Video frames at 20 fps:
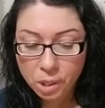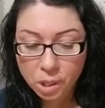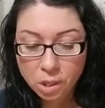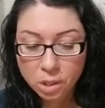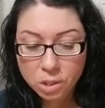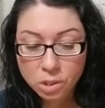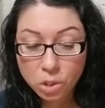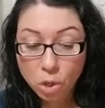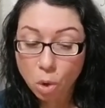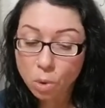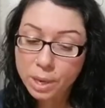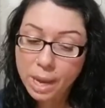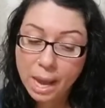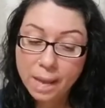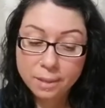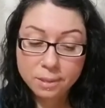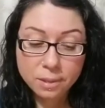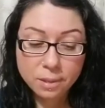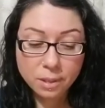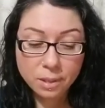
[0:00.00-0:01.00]
So
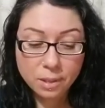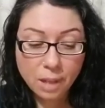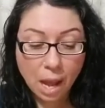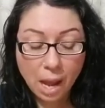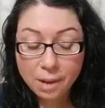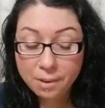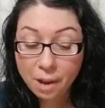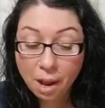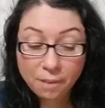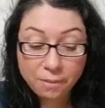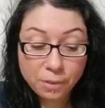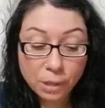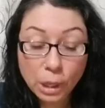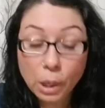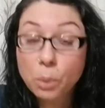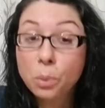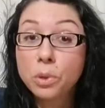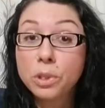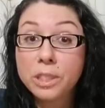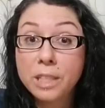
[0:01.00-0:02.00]
yes, I feel
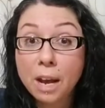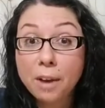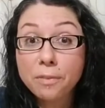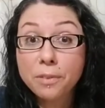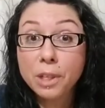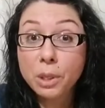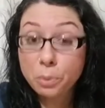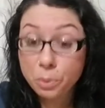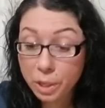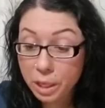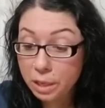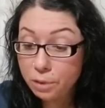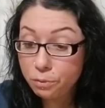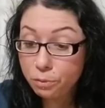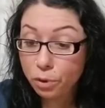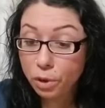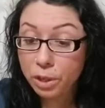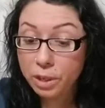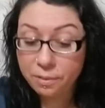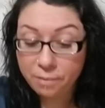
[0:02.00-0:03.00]
like we're definitely reading
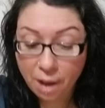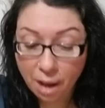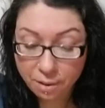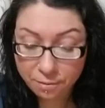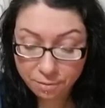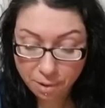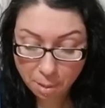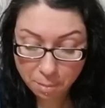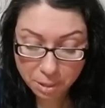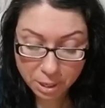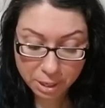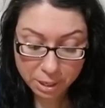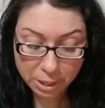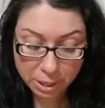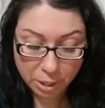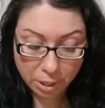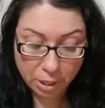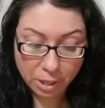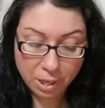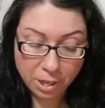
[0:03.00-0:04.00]
for a divine feminine
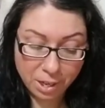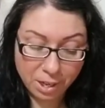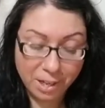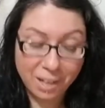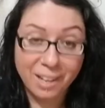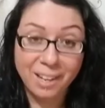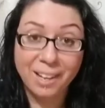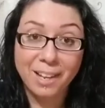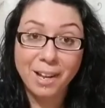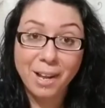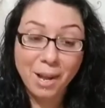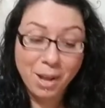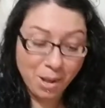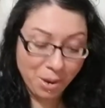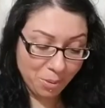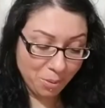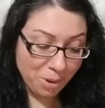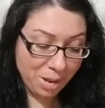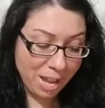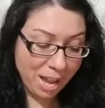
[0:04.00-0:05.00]
here.
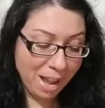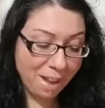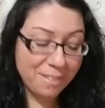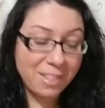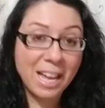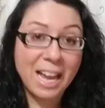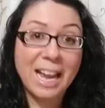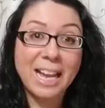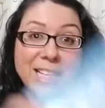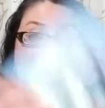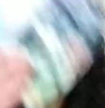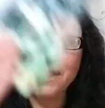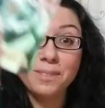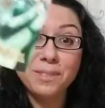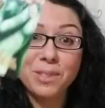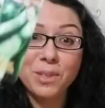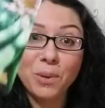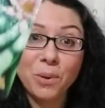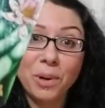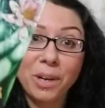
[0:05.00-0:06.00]
We have the Ace of
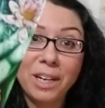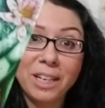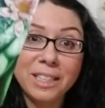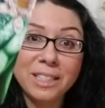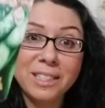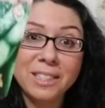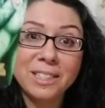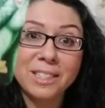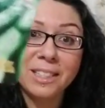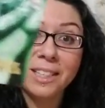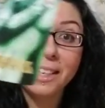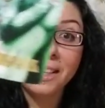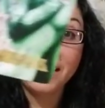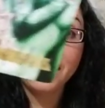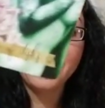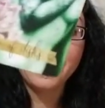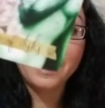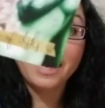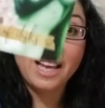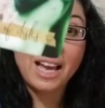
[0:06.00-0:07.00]
Swords
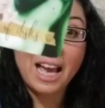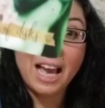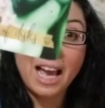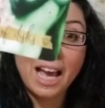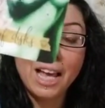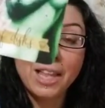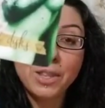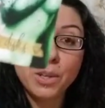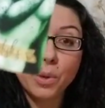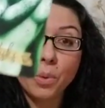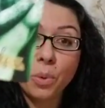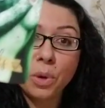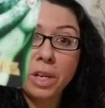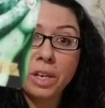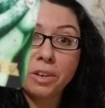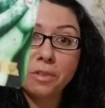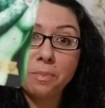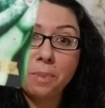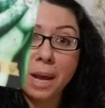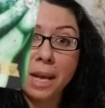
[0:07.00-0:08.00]
and the
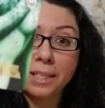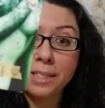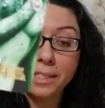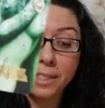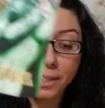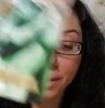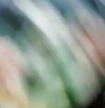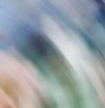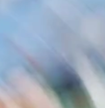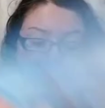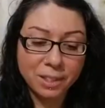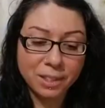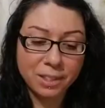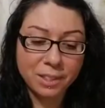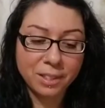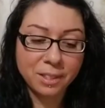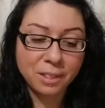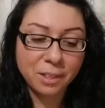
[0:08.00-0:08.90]
Queen of Pentacles.